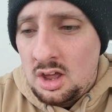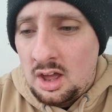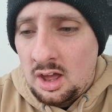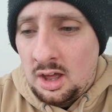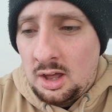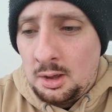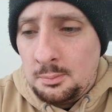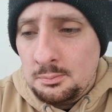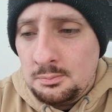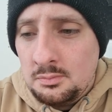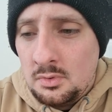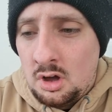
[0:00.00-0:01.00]

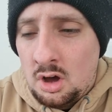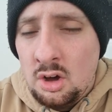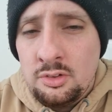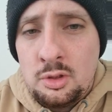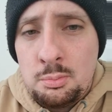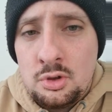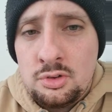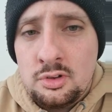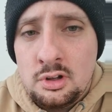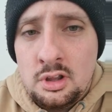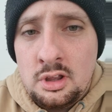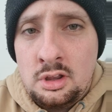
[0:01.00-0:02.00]
I think
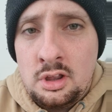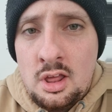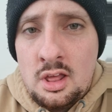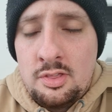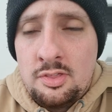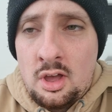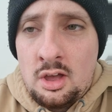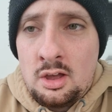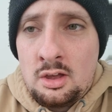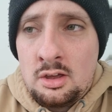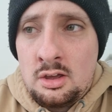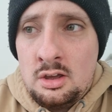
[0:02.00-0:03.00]
personally that
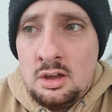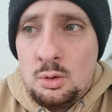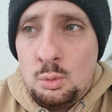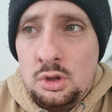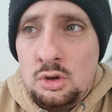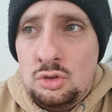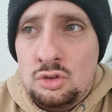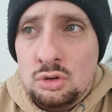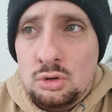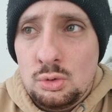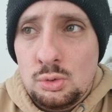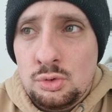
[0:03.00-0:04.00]
we could
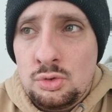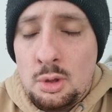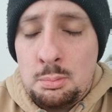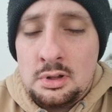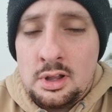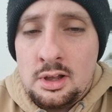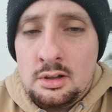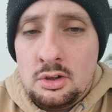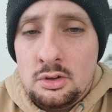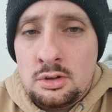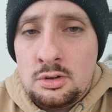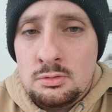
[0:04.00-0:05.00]
use a player
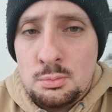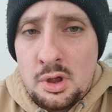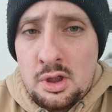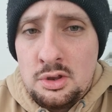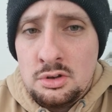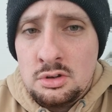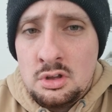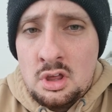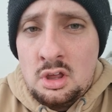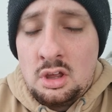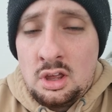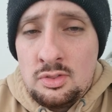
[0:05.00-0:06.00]
like Romaine
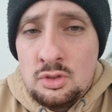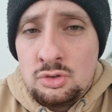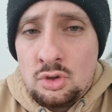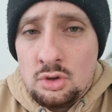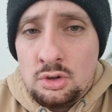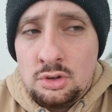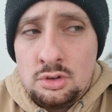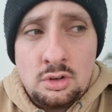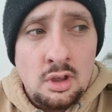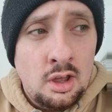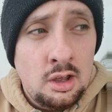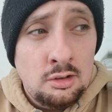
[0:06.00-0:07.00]
in the side
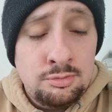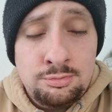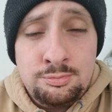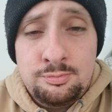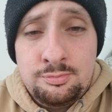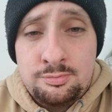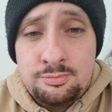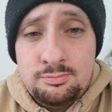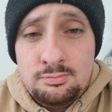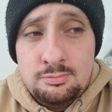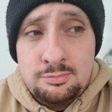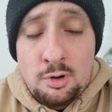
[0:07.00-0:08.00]

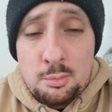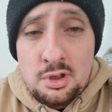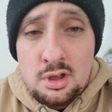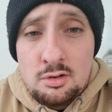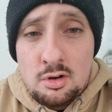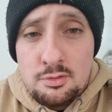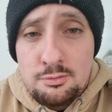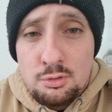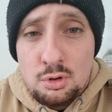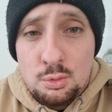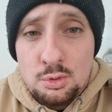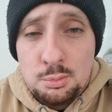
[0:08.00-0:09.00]
from here on
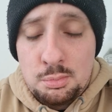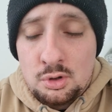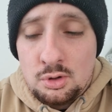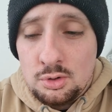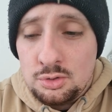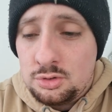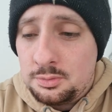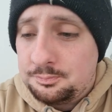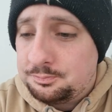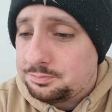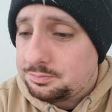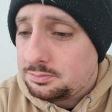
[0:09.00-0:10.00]
forward, because
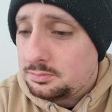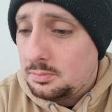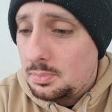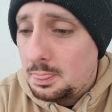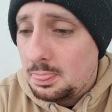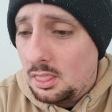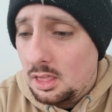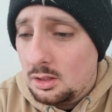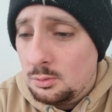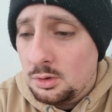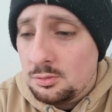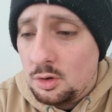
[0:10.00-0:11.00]

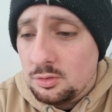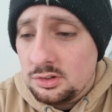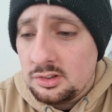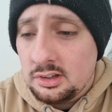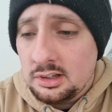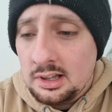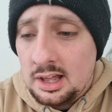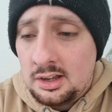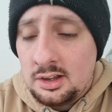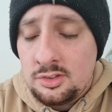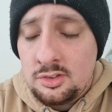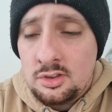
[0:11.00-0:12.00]
we've obviously
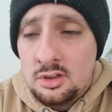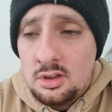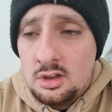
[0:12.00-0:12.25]
lacked